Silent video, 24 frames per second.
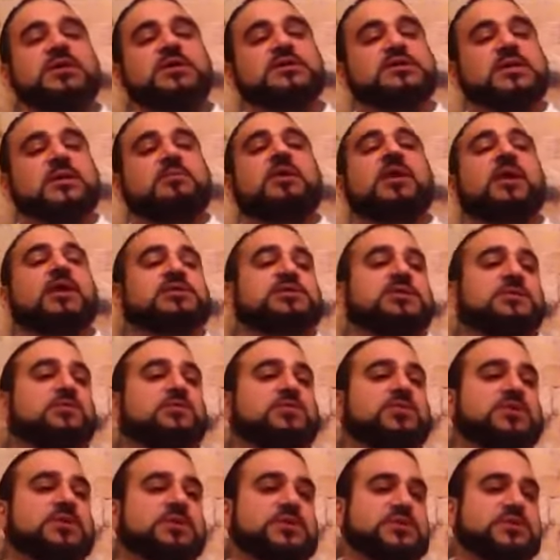Same concept
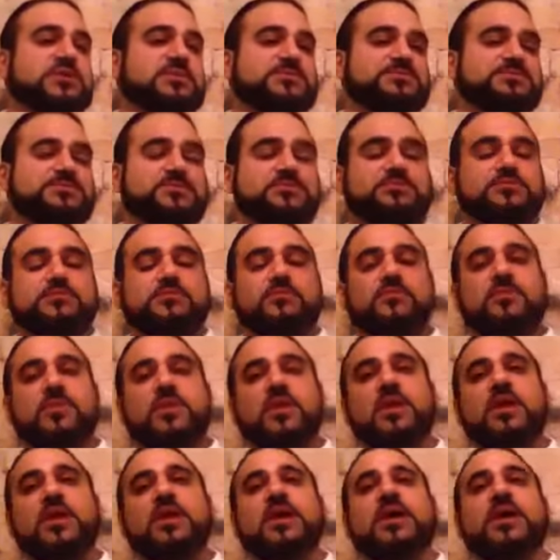with this. Right.
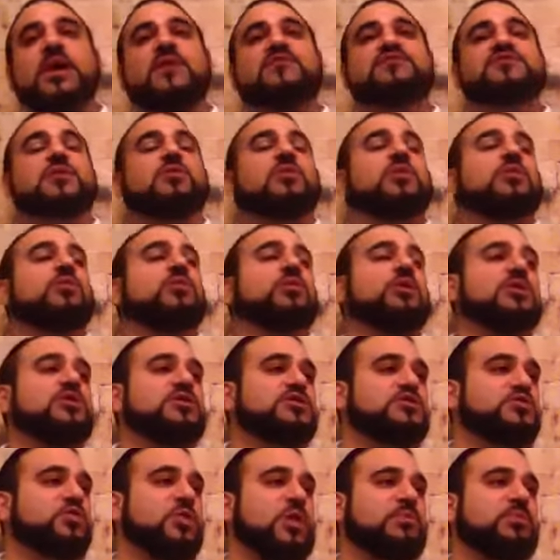If someone
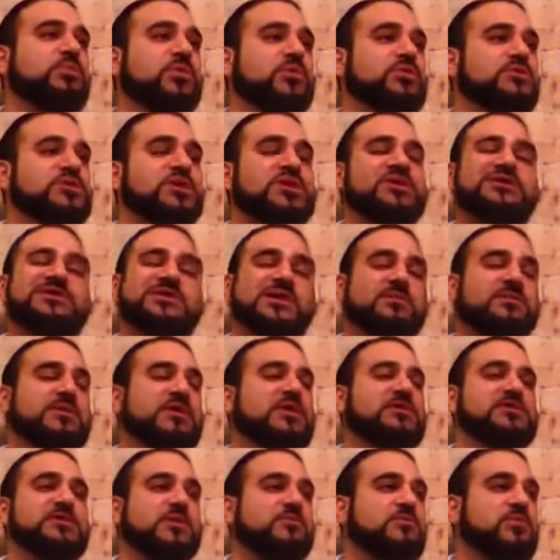murders one person, it's the same
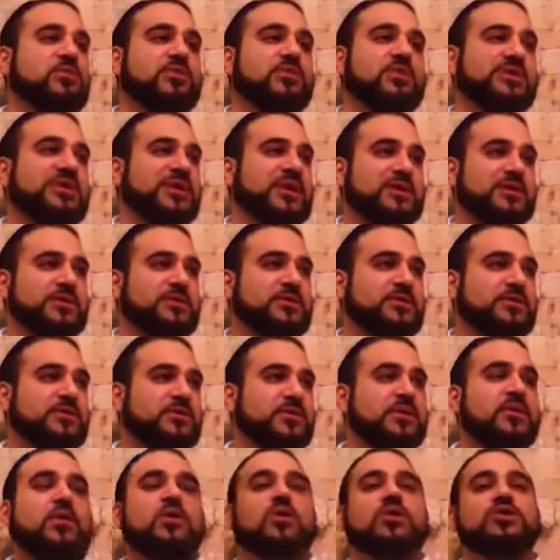thing as they murder 10,
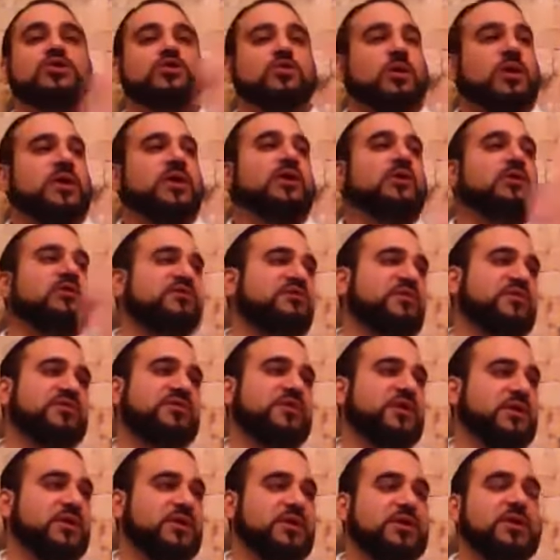or 20, or
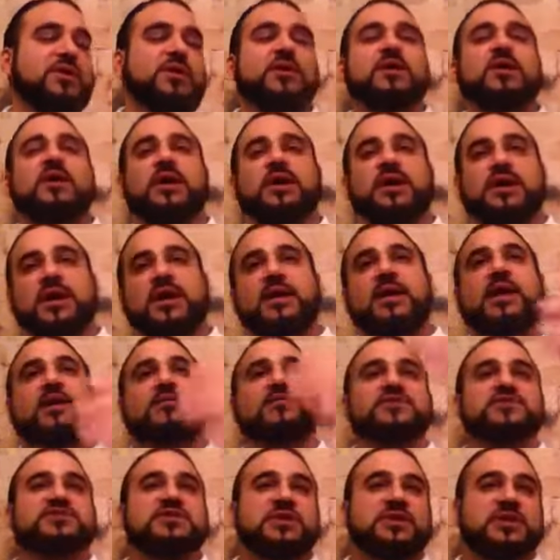50. Again,
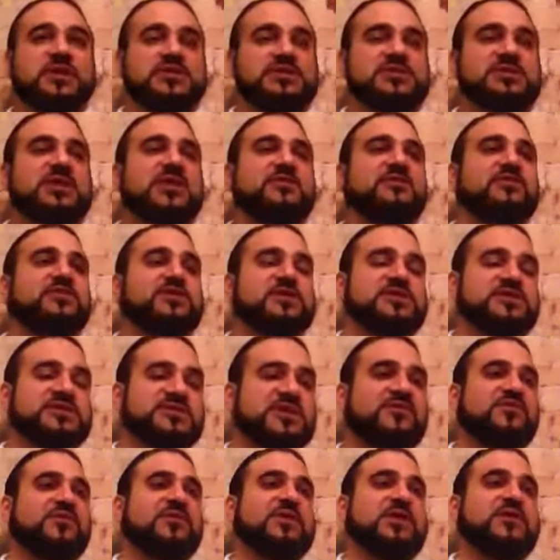obviously, there's
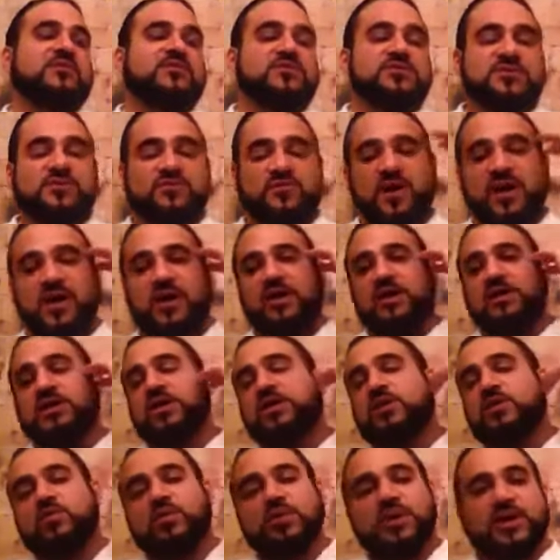7 levels of
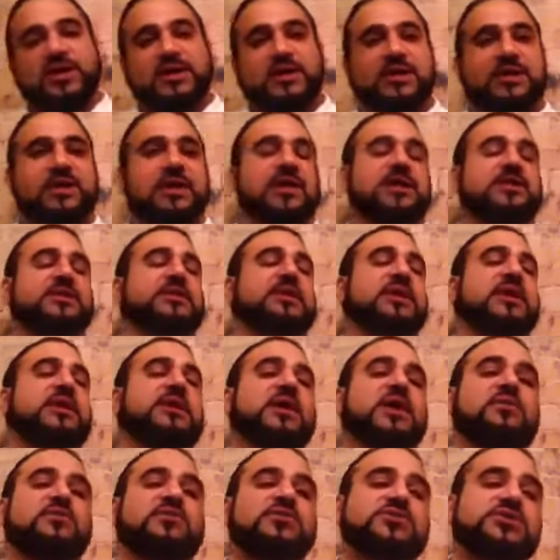hell. We're not going to get into that
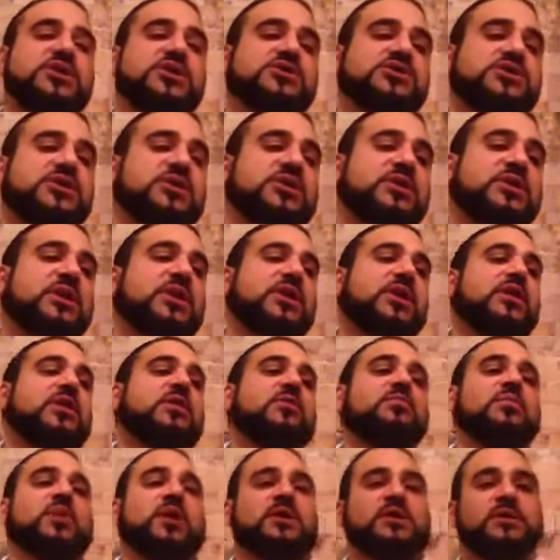conversation,
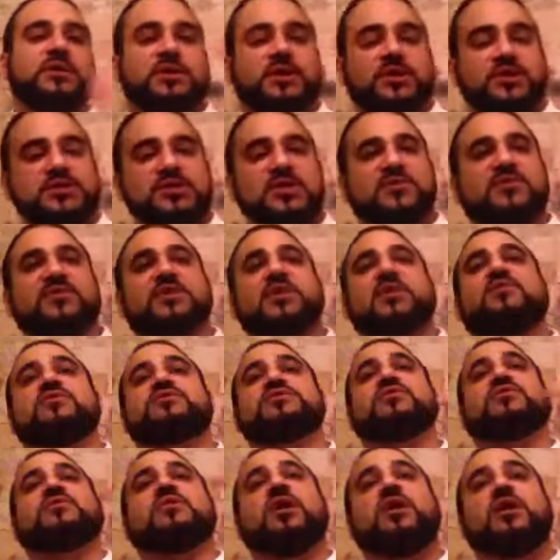but there's 7
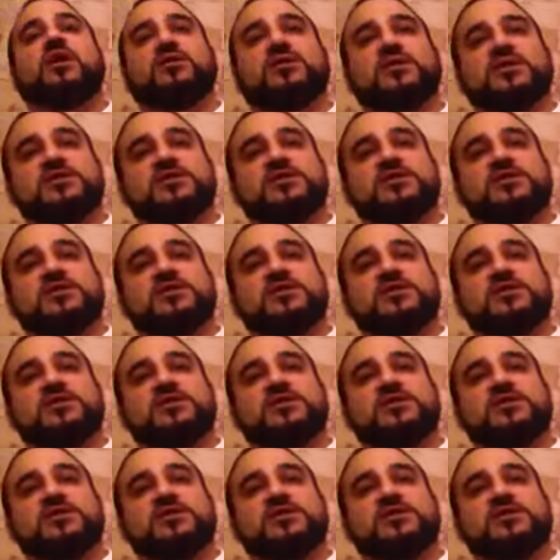levels of hell.